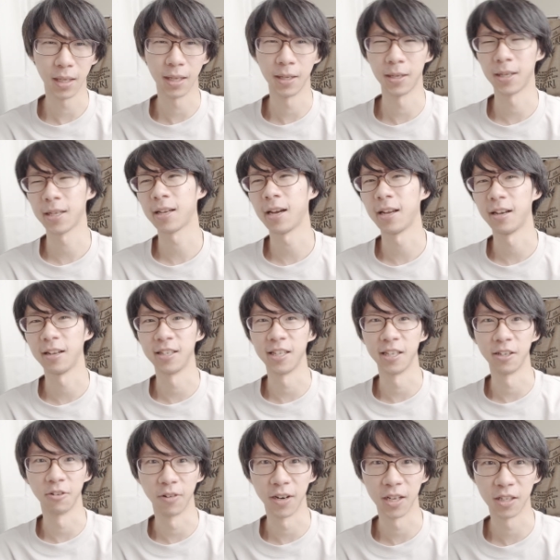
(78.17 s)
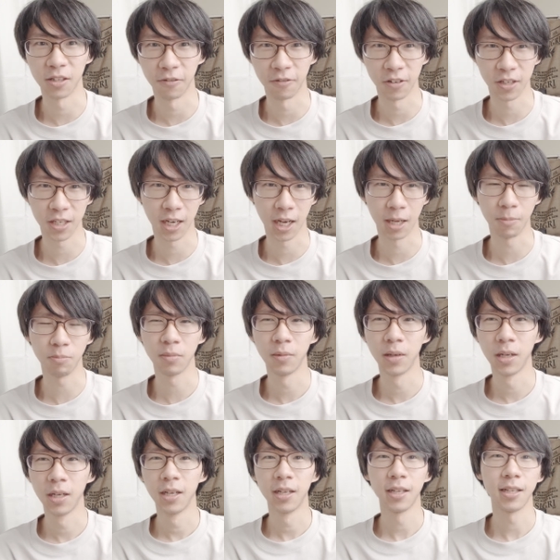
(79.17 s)
It kind of degrades over time.
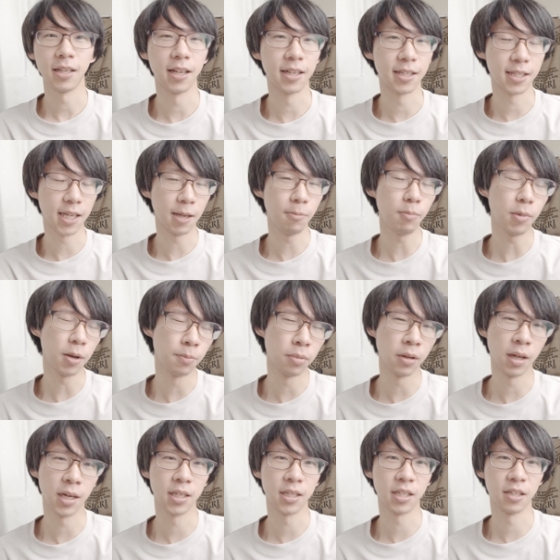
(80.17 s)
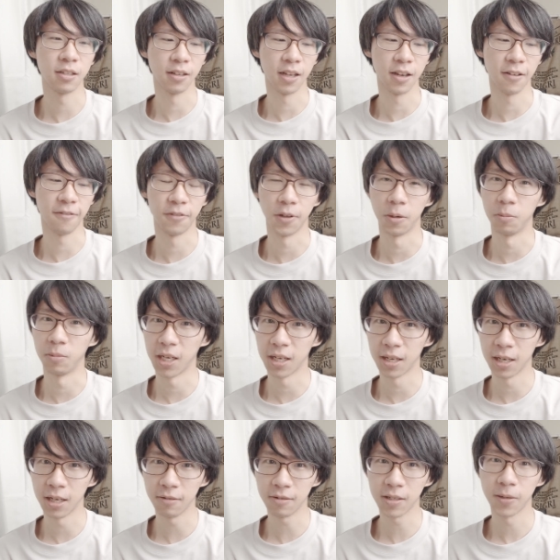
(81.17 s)
And same applies to like film
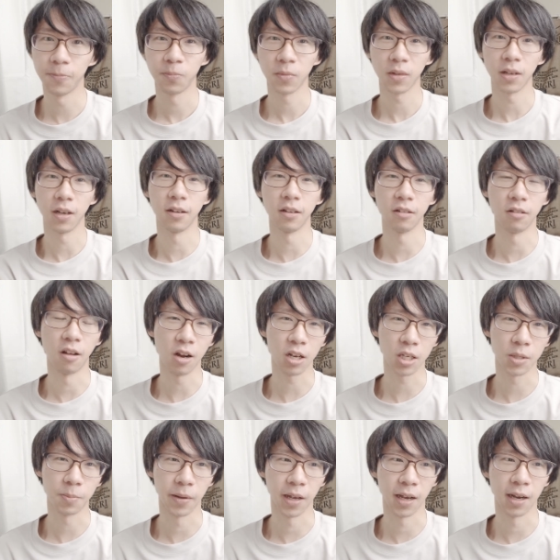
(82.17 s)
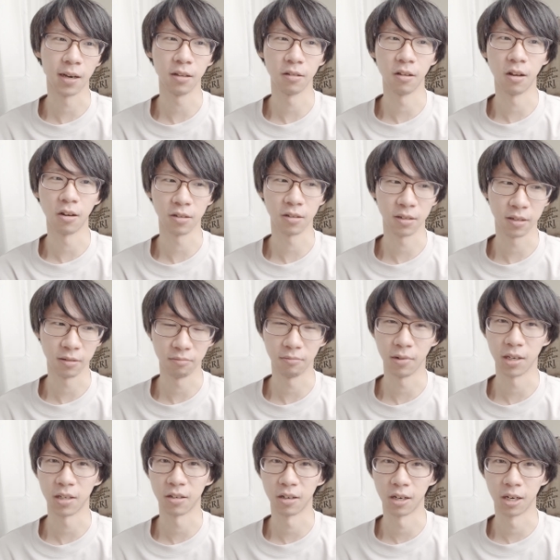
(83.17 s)
negatives in a long span, long
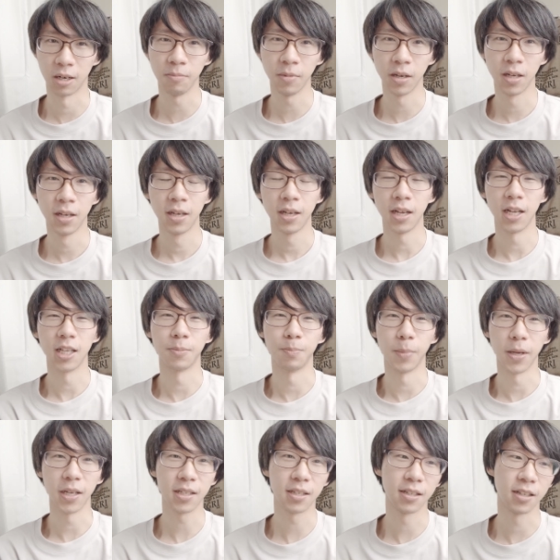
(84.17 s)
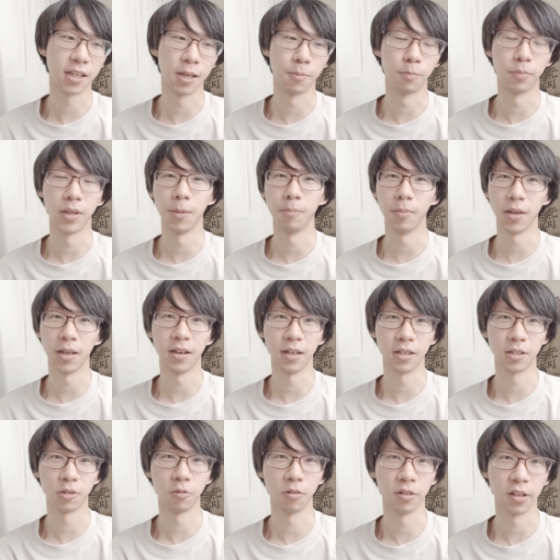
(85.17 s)
like term. It's best to keep them in
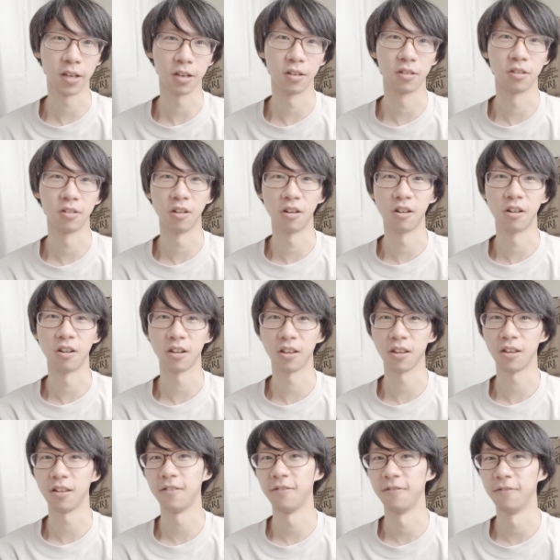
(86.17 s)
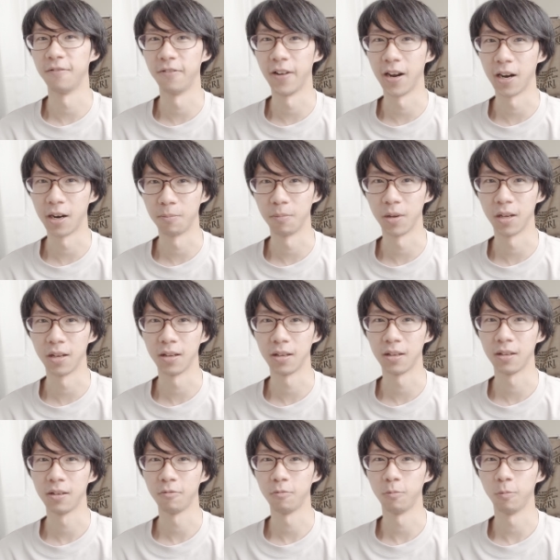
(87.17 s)
a sort of like a dark environment
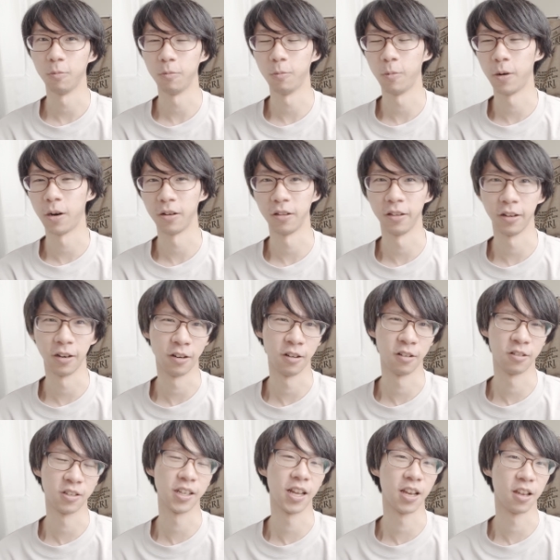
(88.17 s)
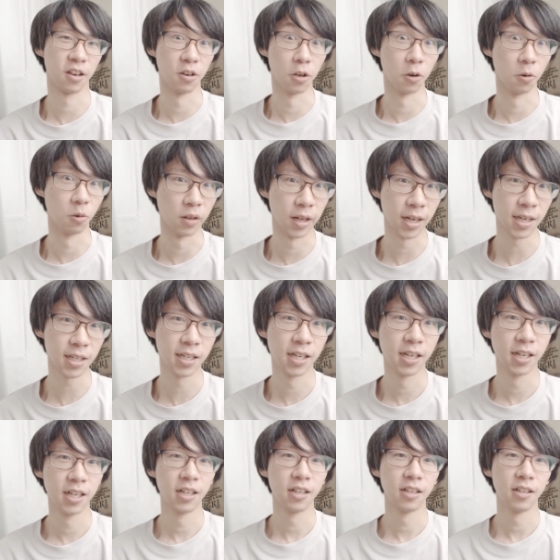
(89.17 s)
where it's like no light,
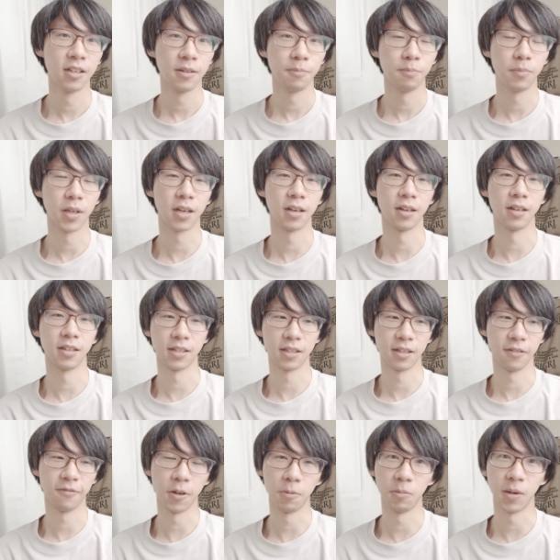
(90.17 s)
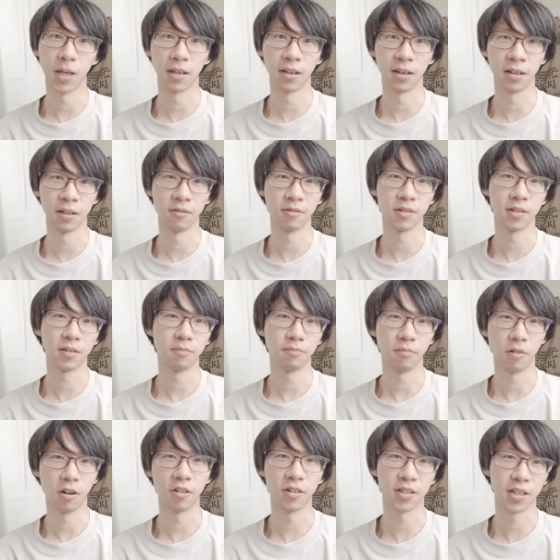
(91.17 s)
because film negatives
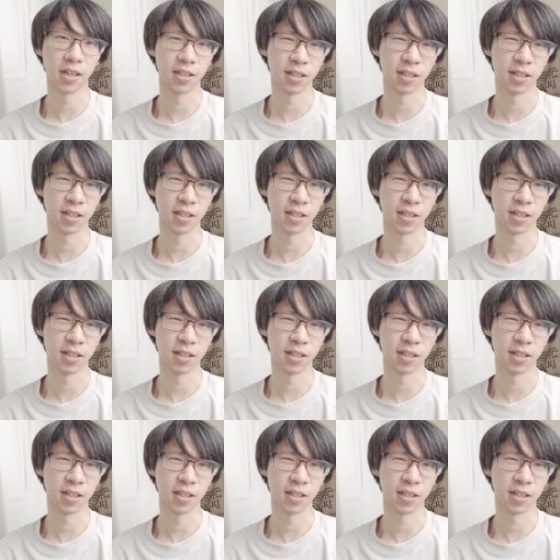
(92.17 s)
are